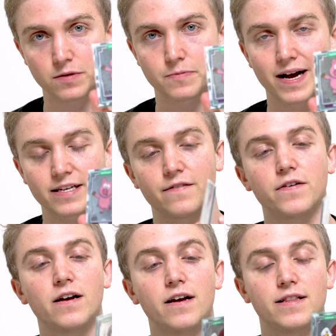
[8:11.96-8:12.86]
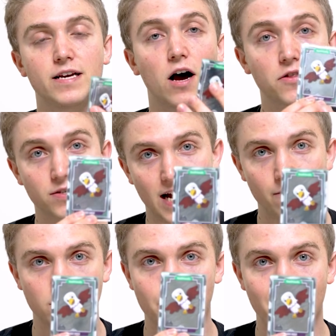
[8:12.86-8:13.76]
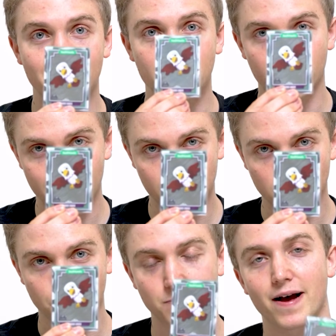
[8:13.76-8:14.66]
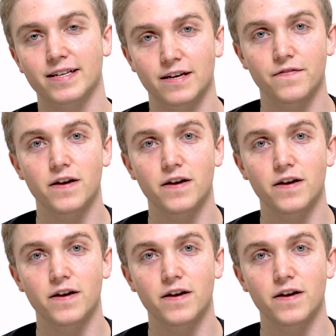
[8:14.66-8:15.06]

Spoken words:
perspective, the other side was about Eager Eagle's perspective,